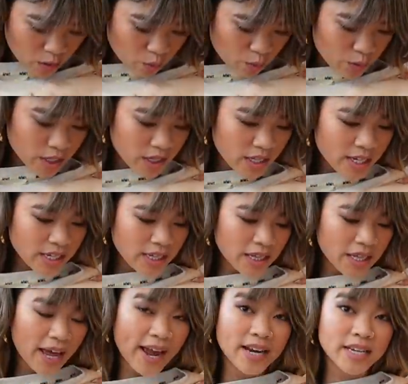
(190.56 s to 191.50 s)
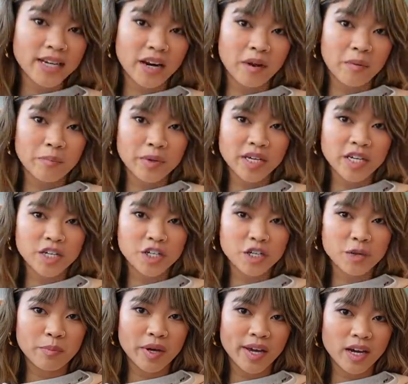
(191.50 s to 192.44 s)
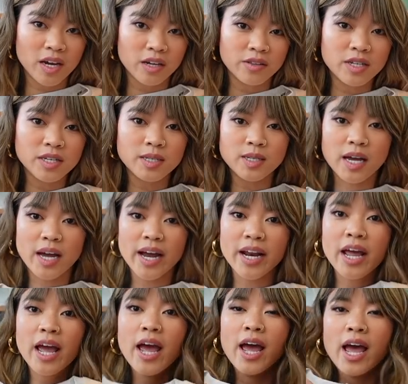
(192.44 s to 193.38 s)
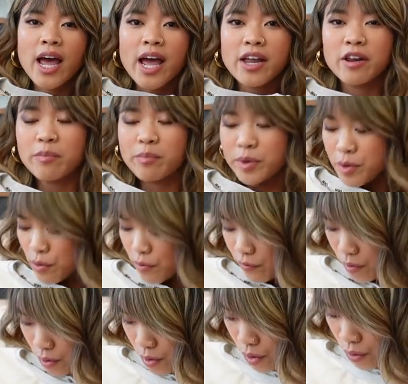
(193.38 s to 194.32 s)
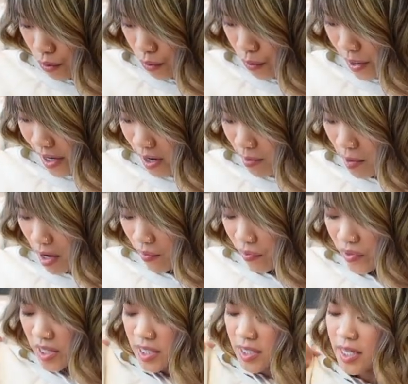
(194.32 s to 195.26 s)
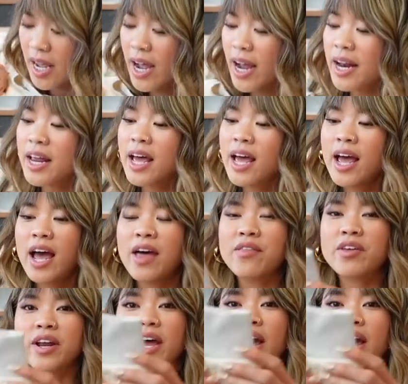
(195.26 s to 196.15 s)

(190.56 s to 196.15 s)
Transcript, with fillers: this really light kind of peachy pink on this side and a beautiful cream on this side. And then